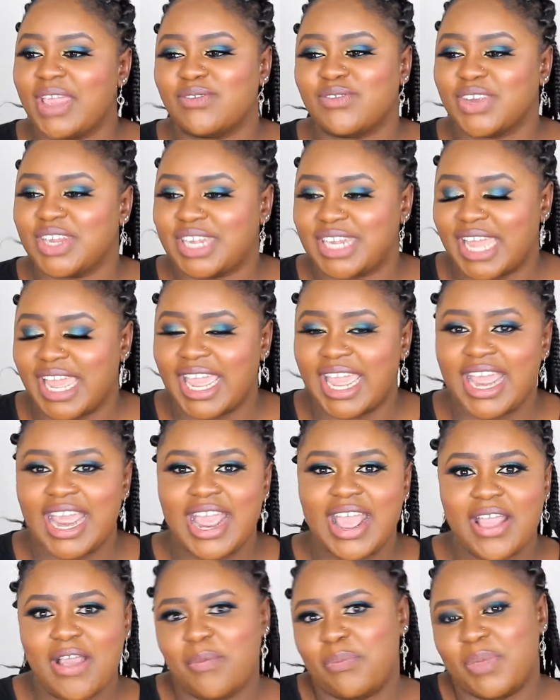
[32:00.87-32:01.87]
every
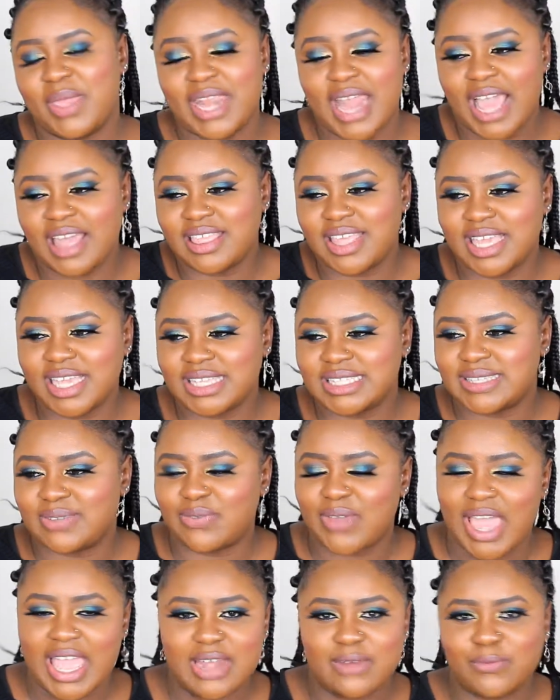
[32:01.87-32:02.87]
day, but I think it's
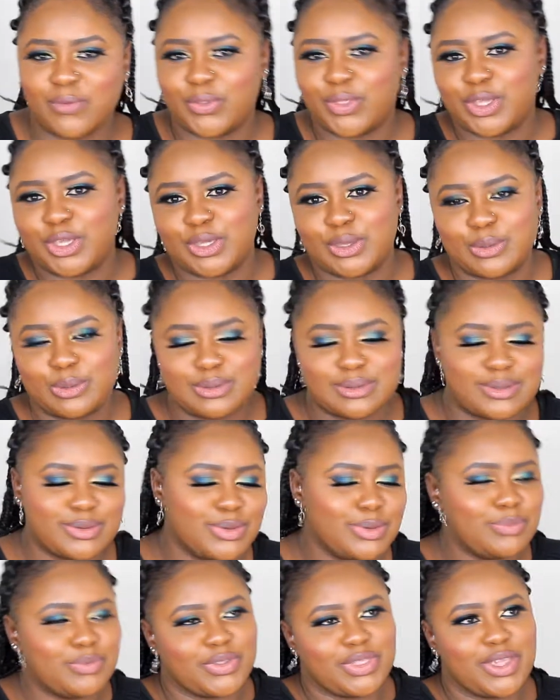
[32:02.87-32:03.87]
fun for the
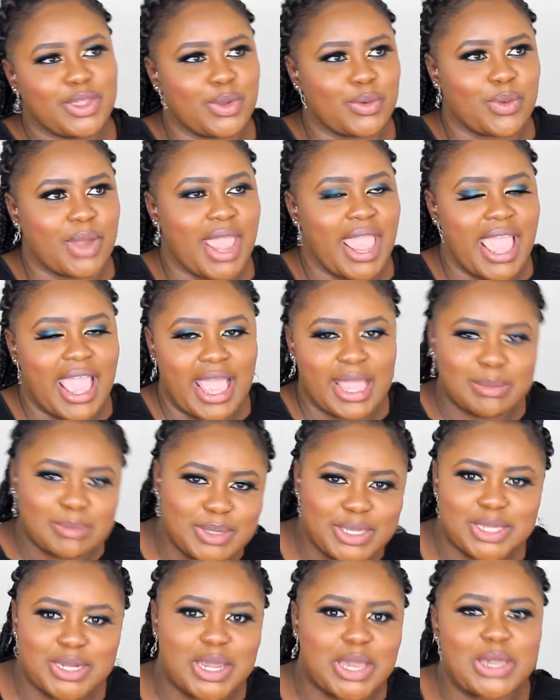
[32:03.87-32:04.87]
YouTube, for the
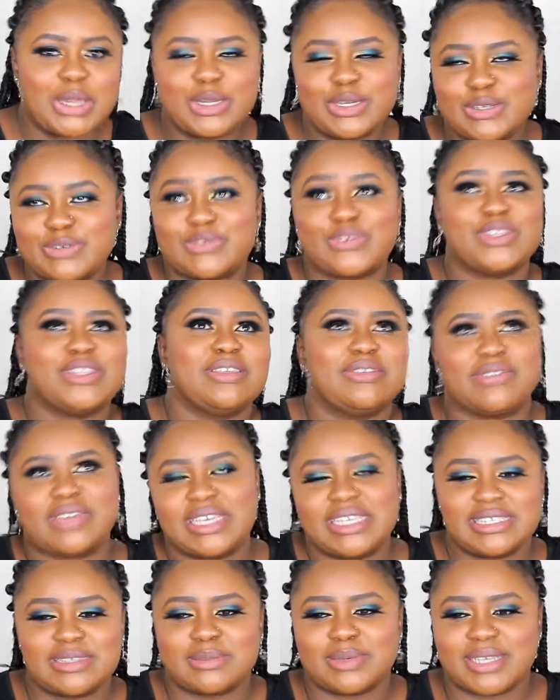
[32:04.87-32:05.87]
gram, you know, for the
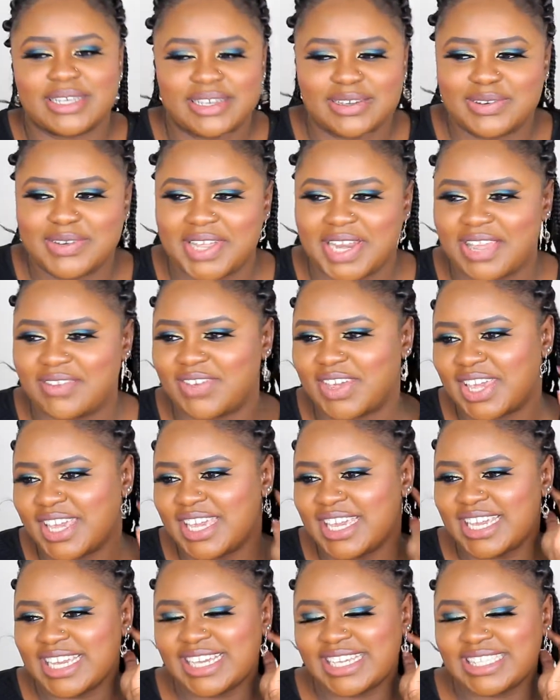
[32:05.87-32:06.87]
Facebook or whatever.
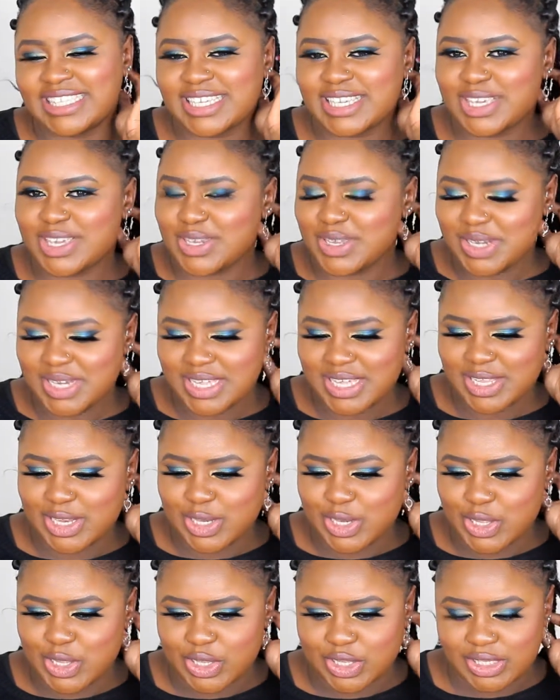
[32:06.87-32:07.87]
It's a cute
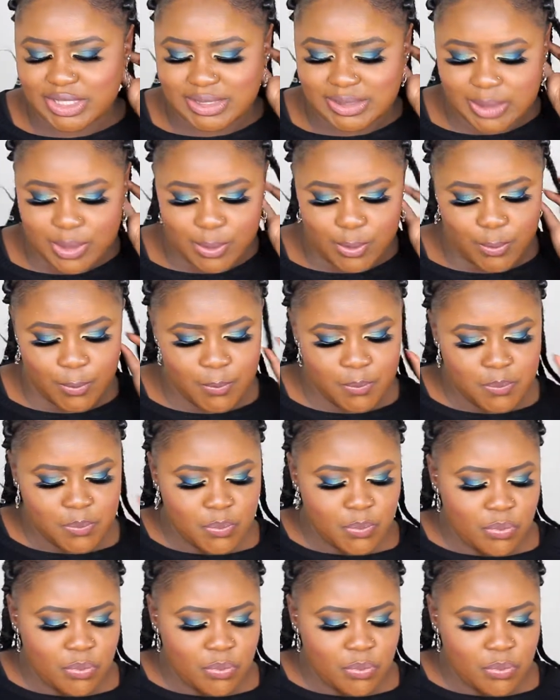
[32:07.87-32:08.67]
little look. So